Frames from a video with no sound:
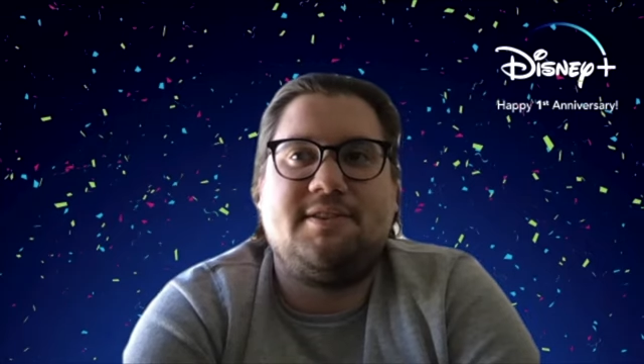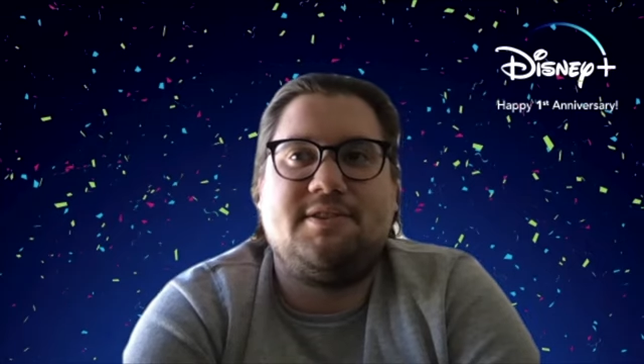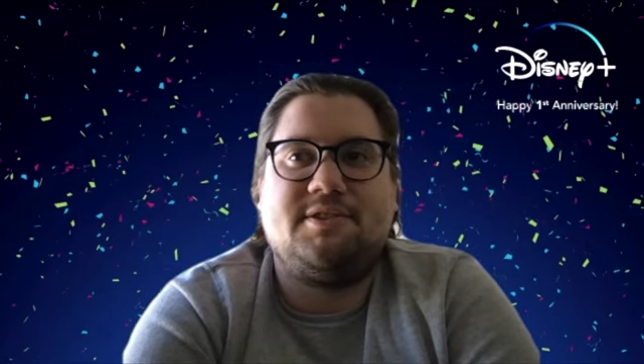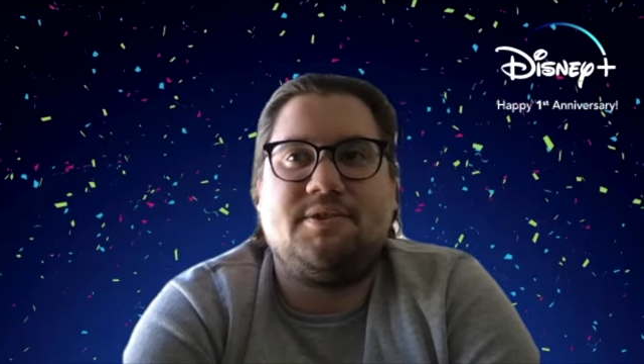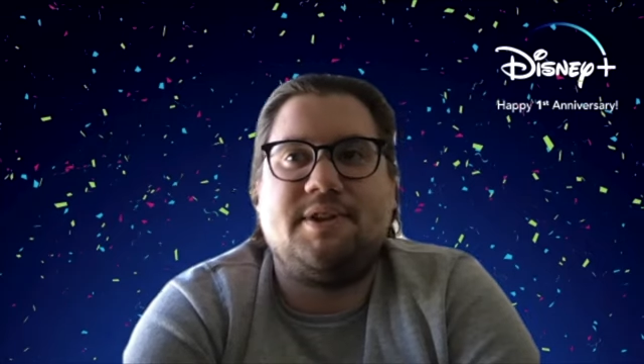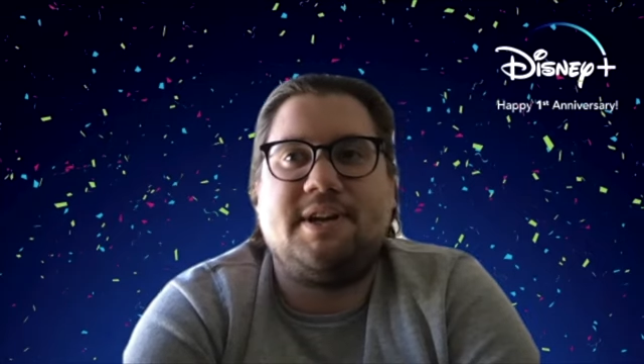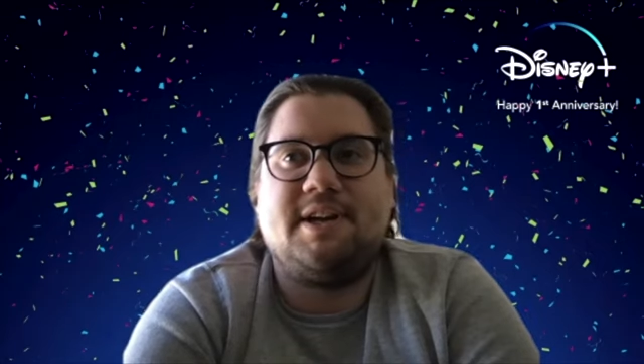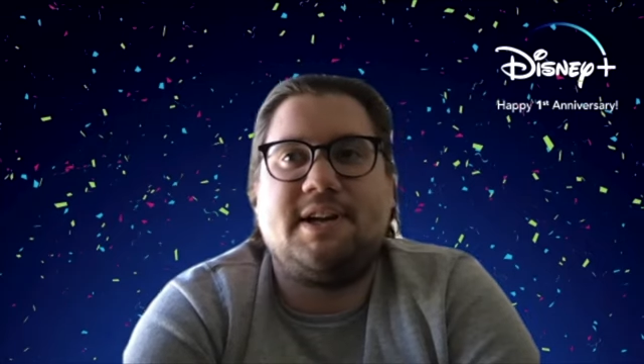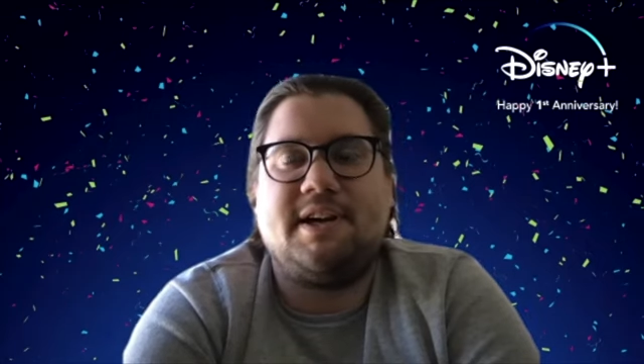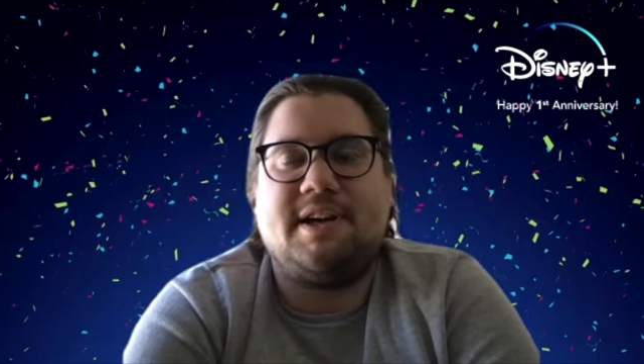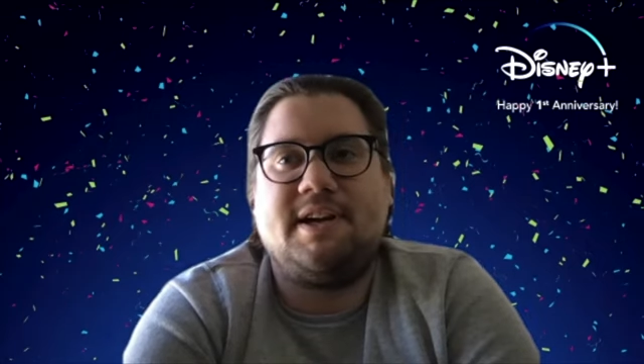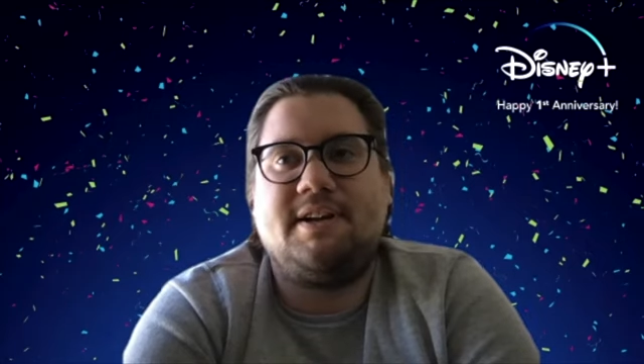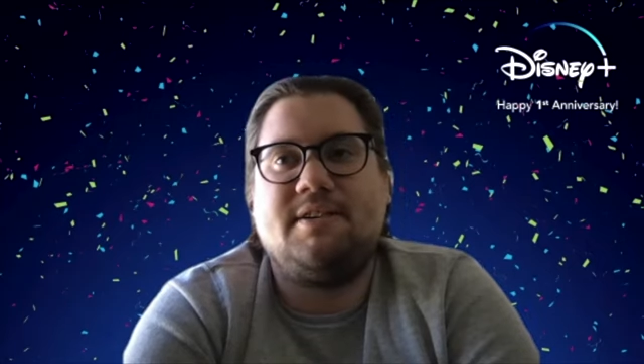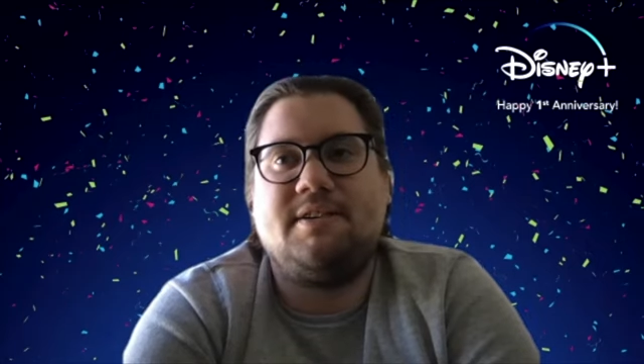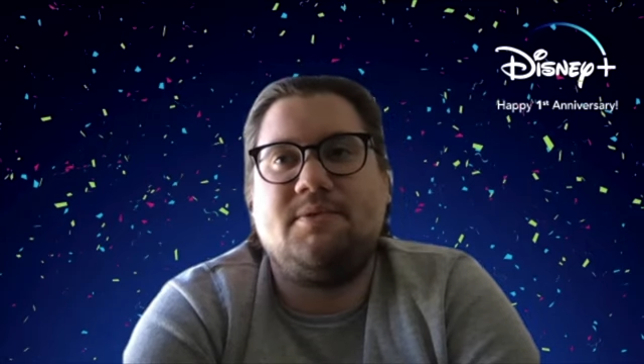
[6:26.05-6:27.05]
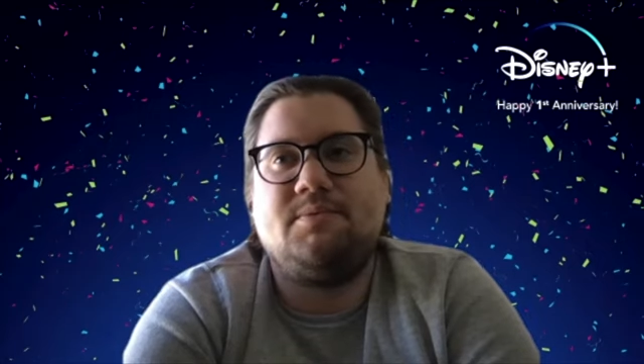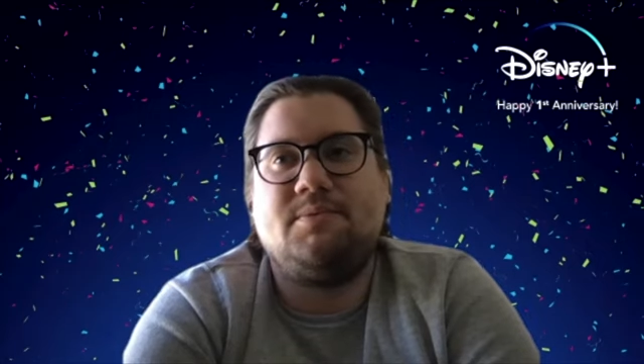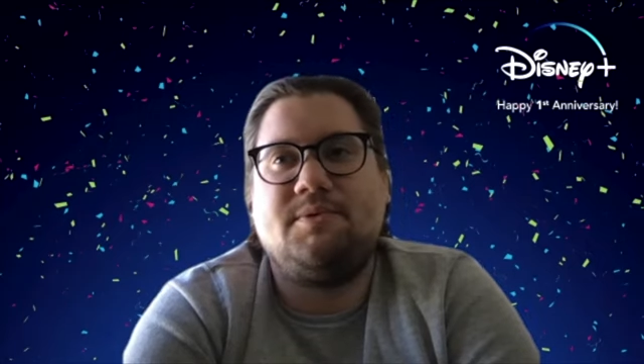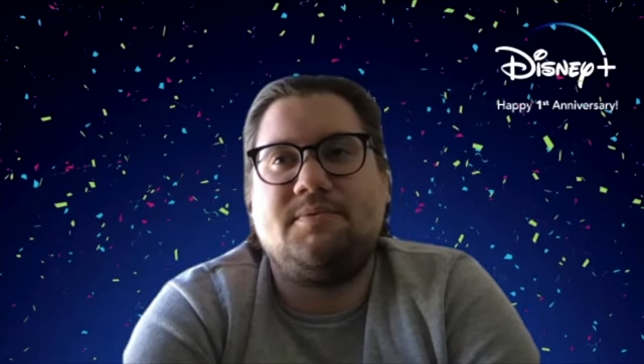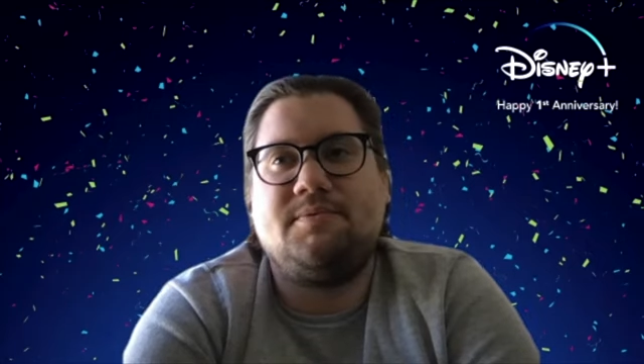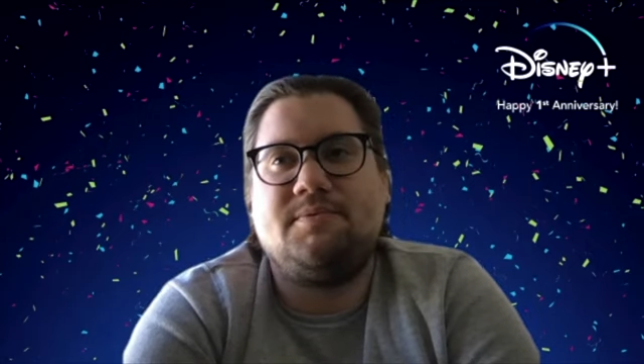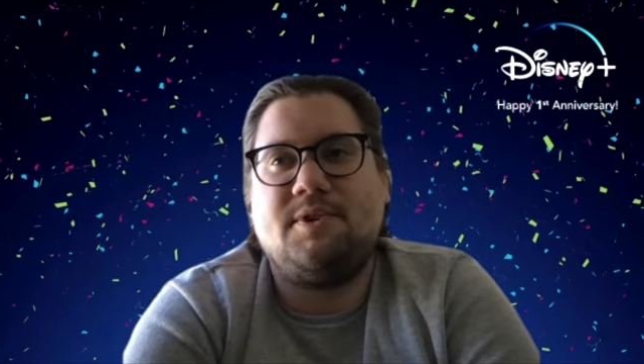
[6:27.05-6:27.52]
So like I had a
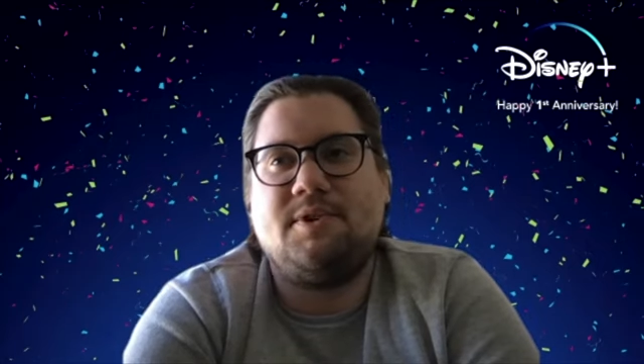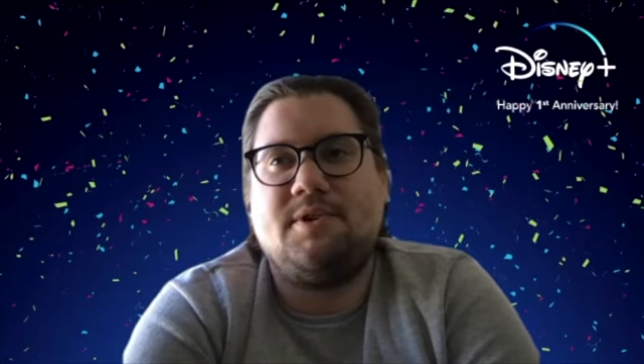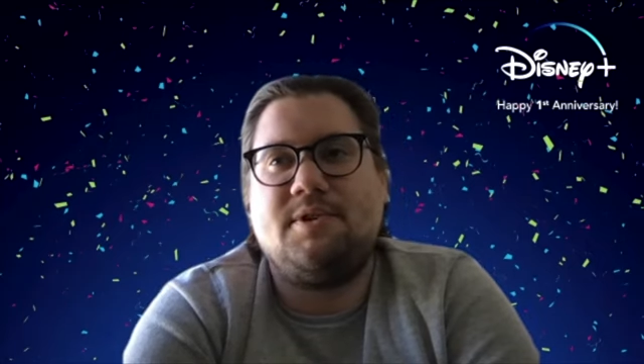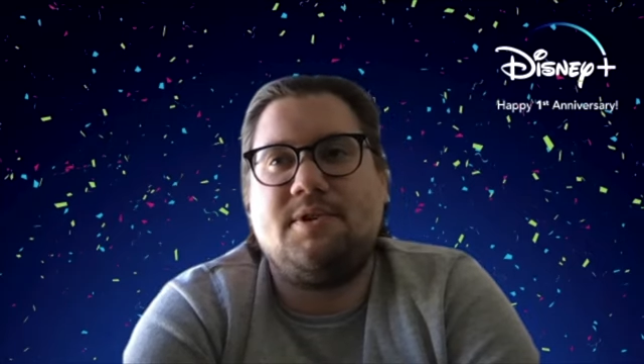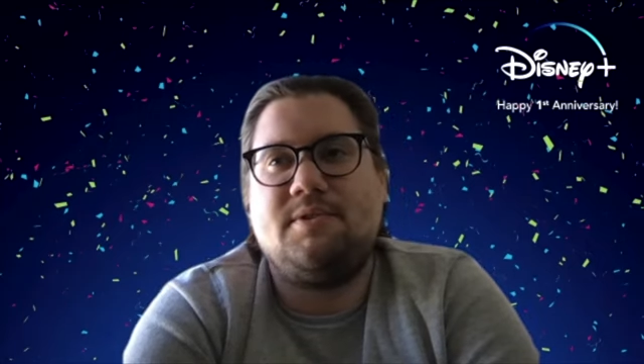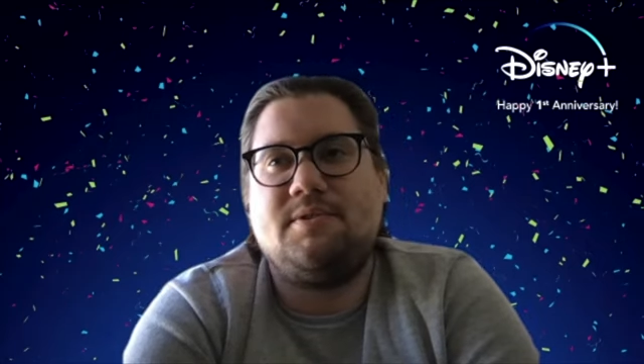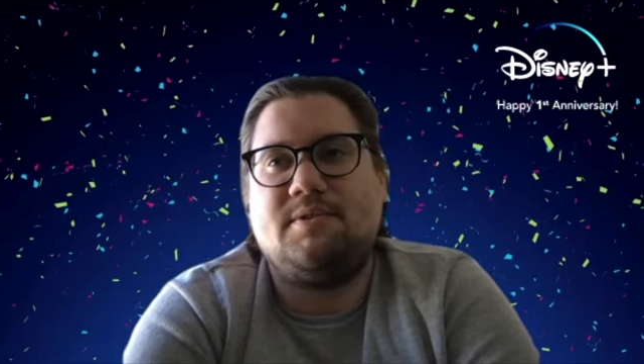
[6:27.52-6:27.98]
referral